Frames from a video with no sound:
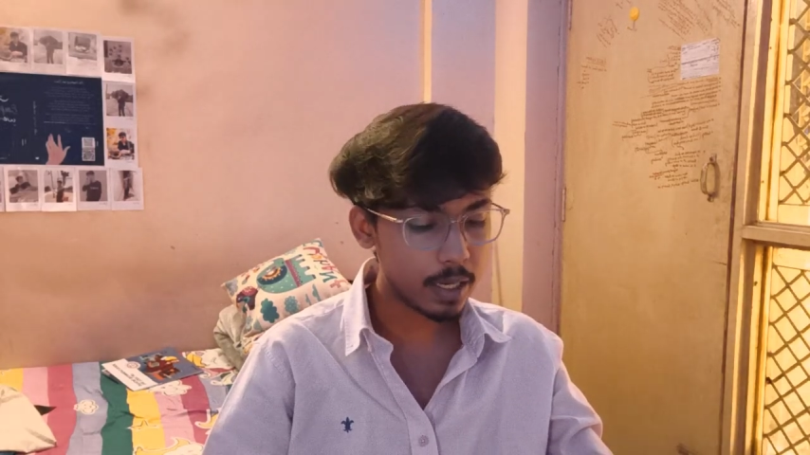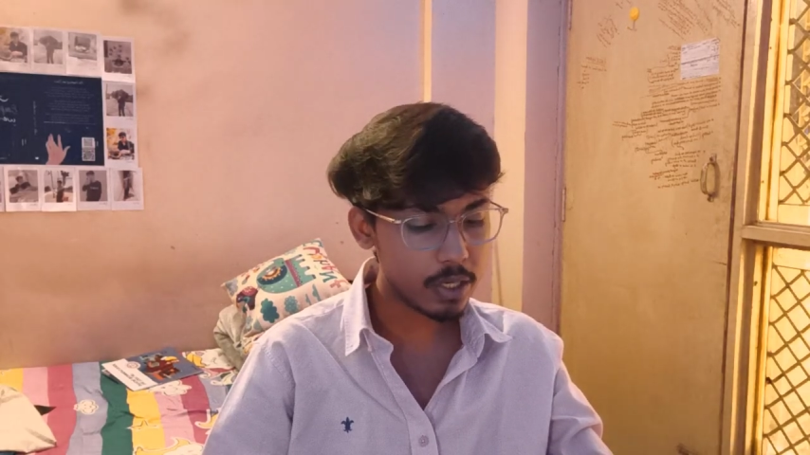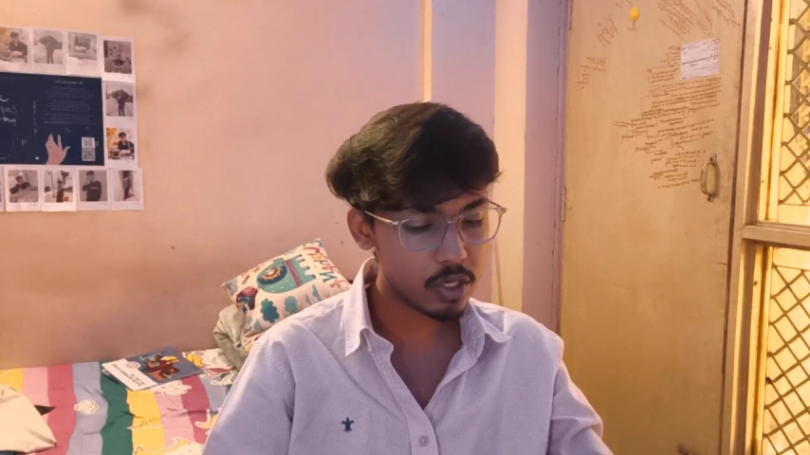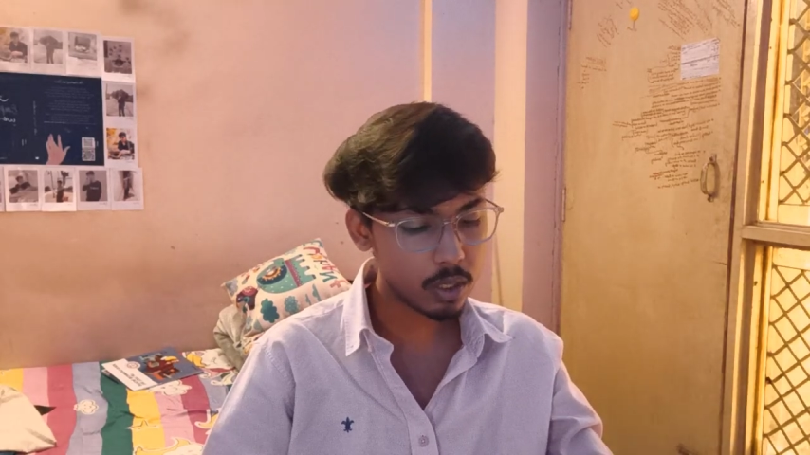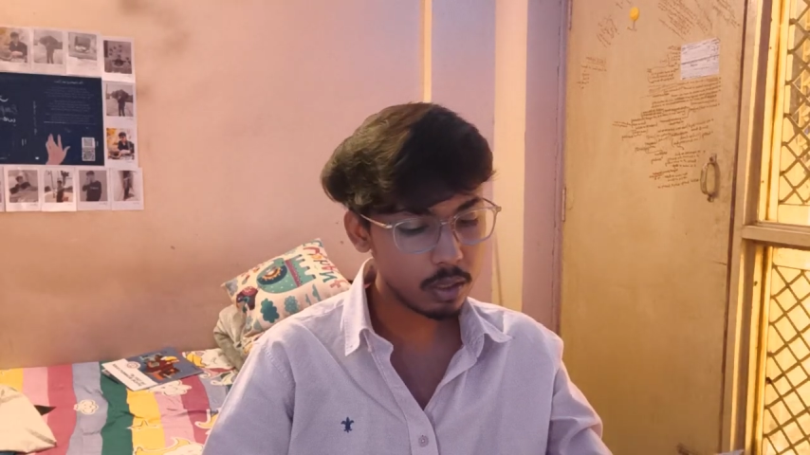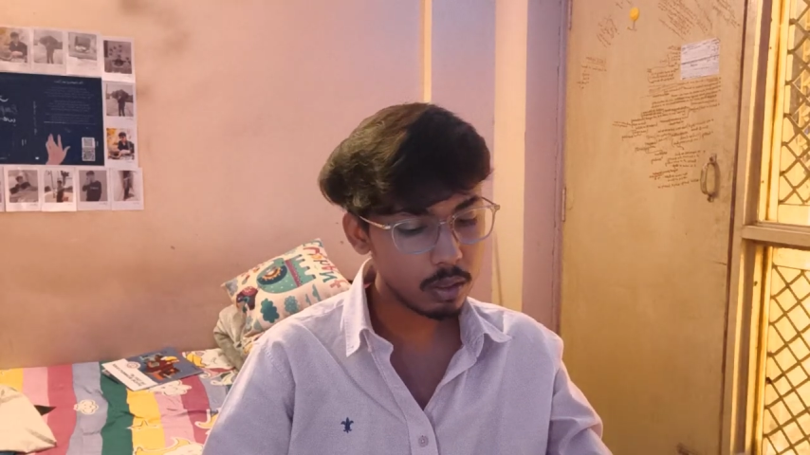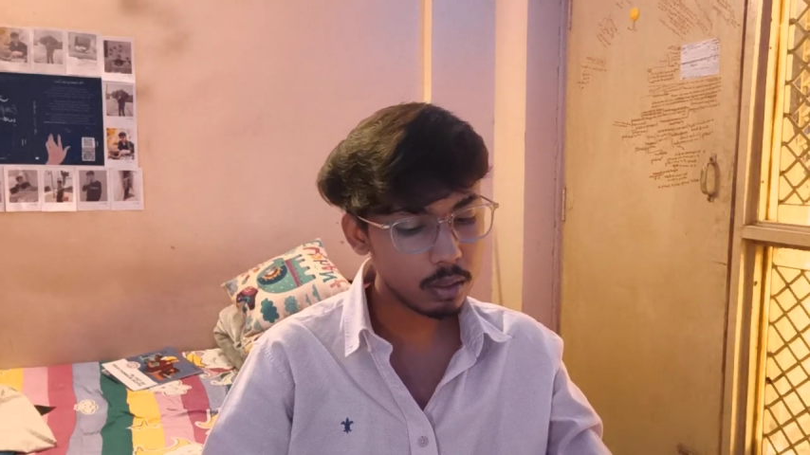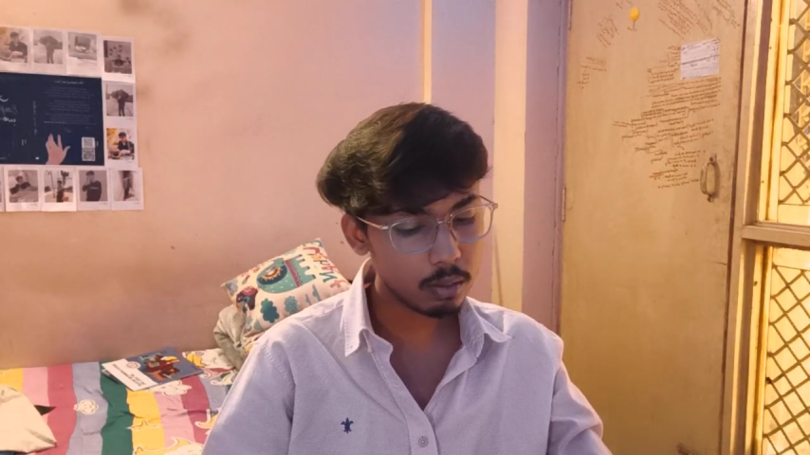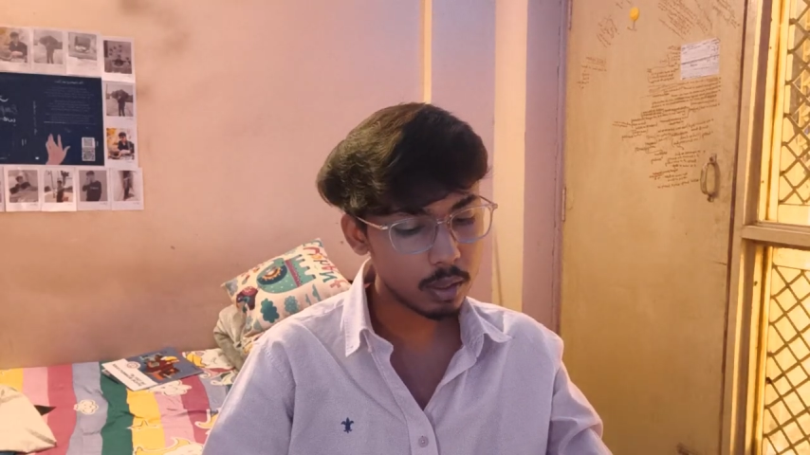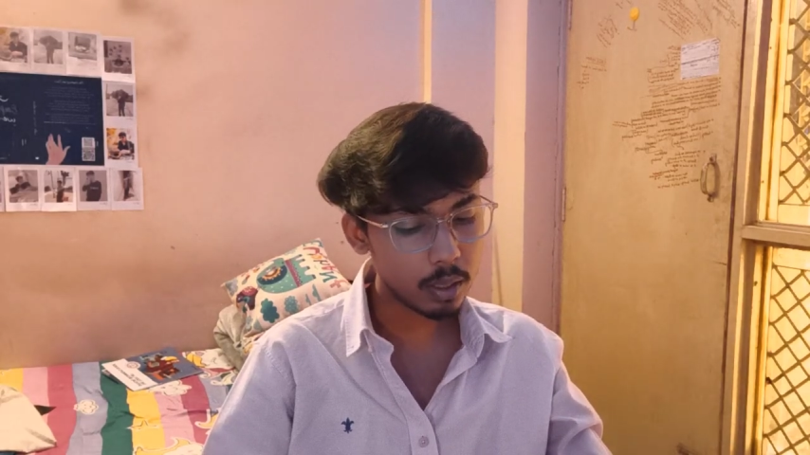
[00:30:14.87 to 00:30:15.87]
attention
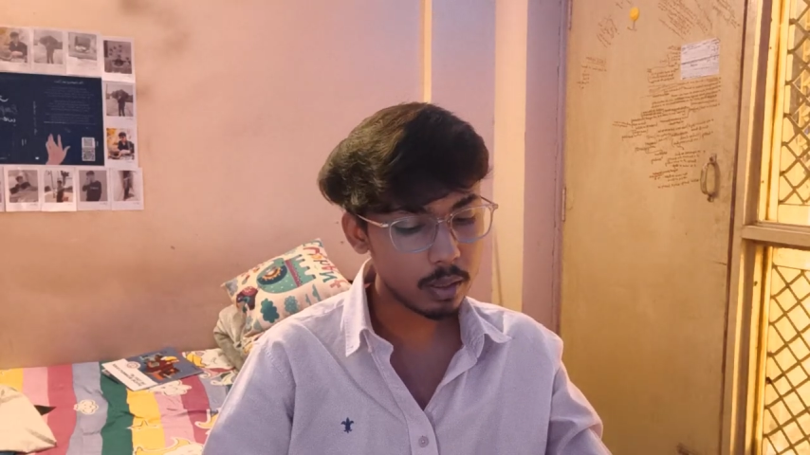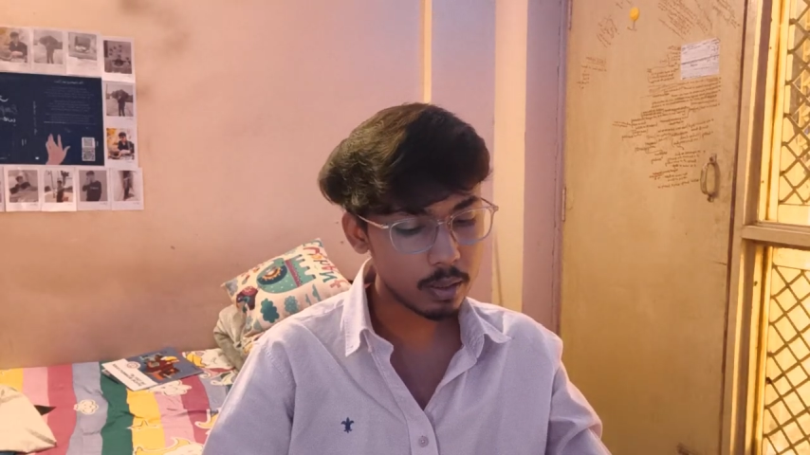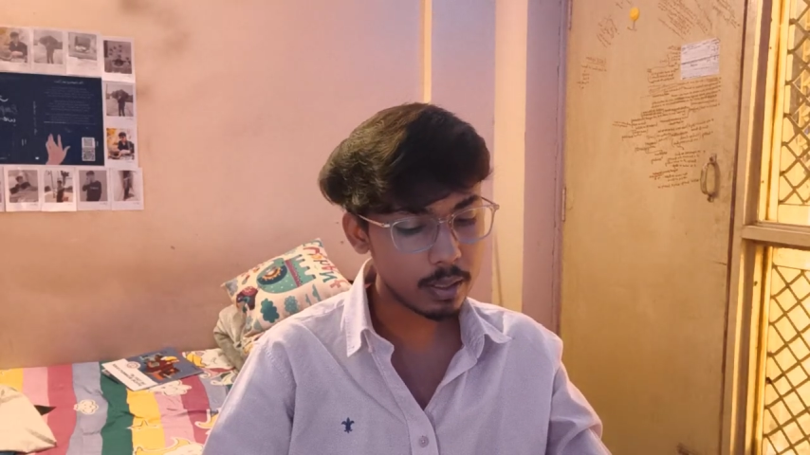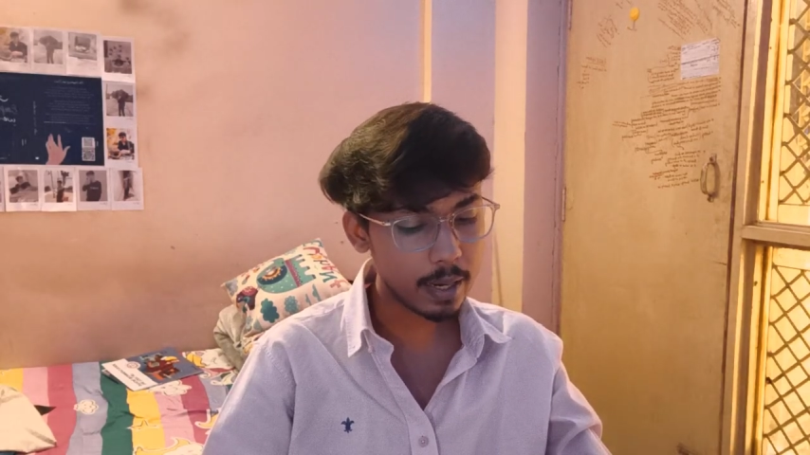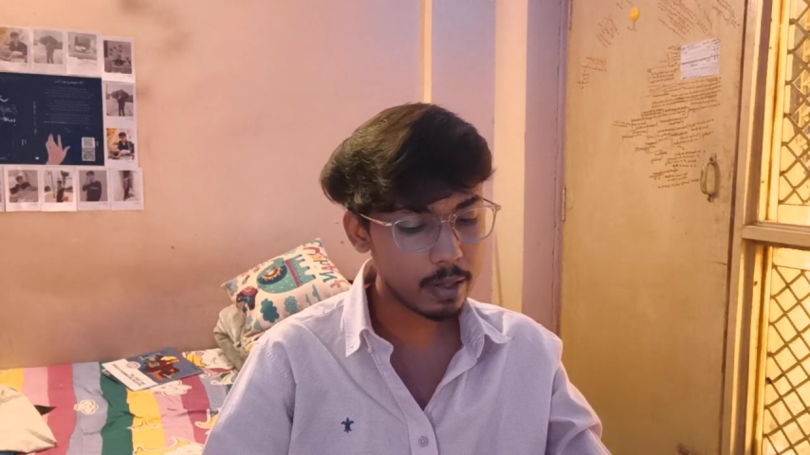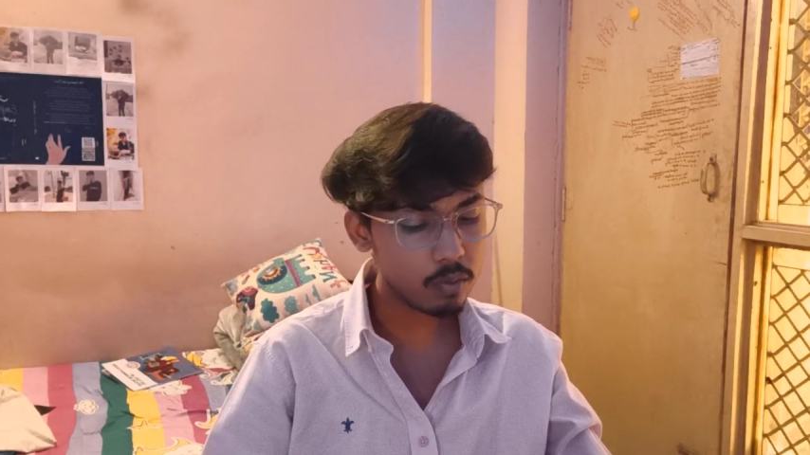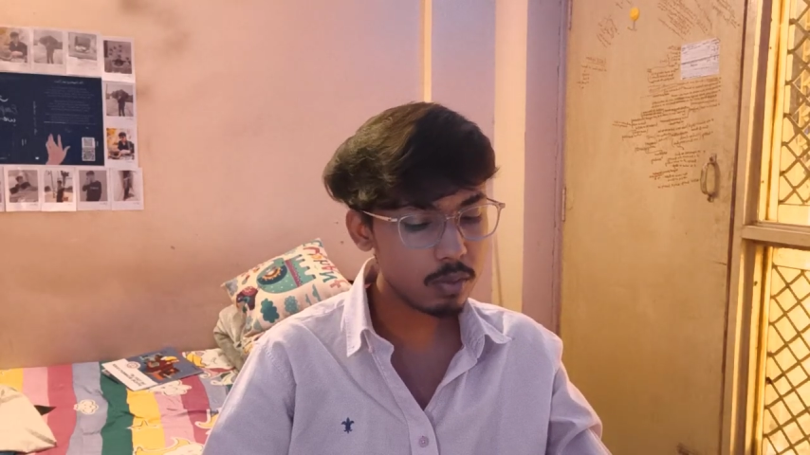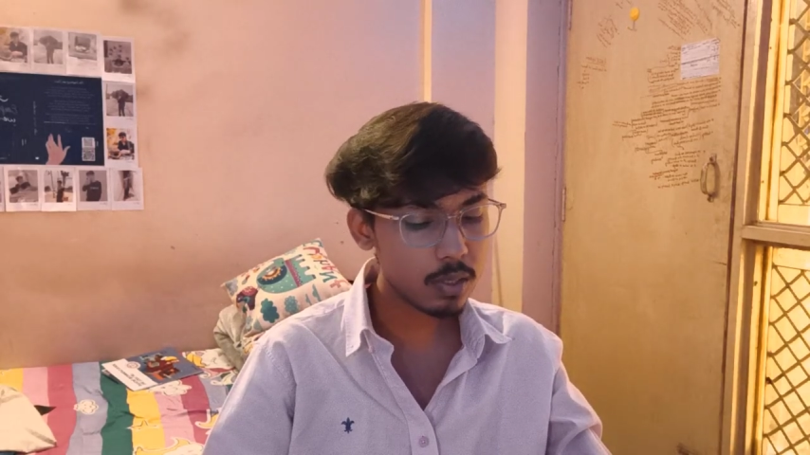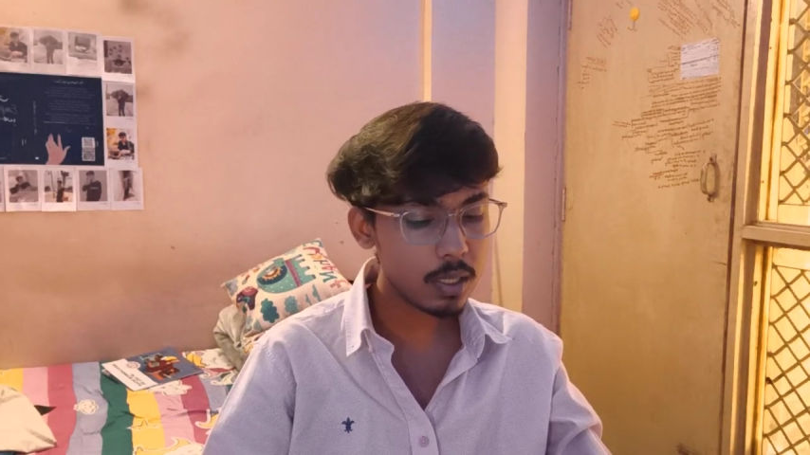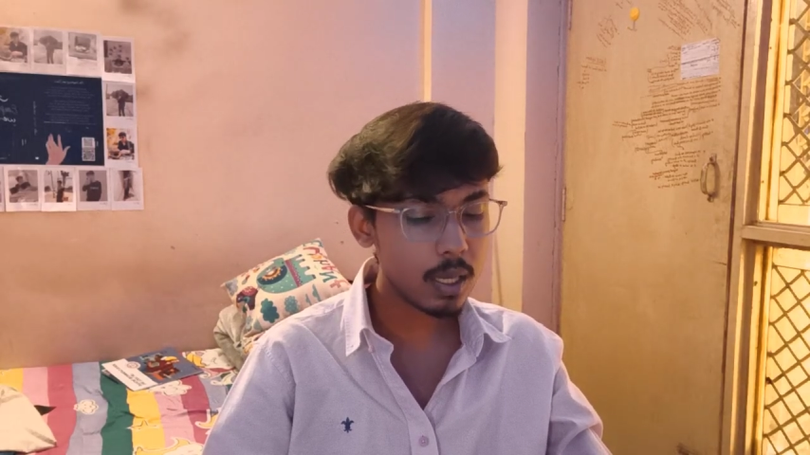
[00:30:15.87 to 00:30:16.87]
in the
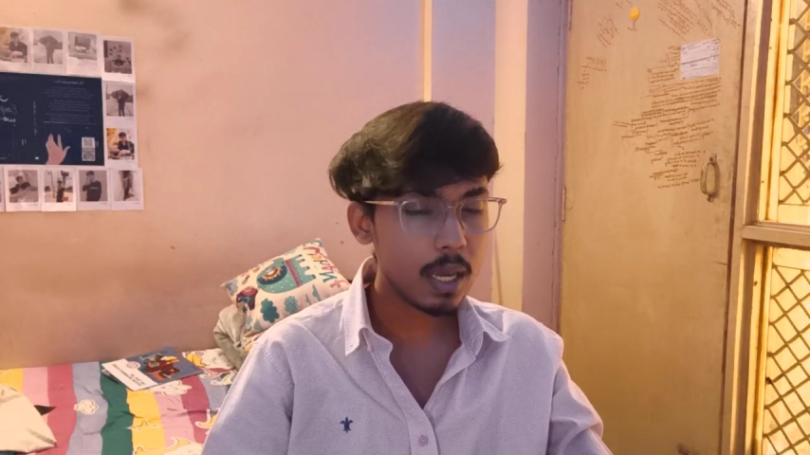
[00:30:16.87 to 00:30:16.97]
granules,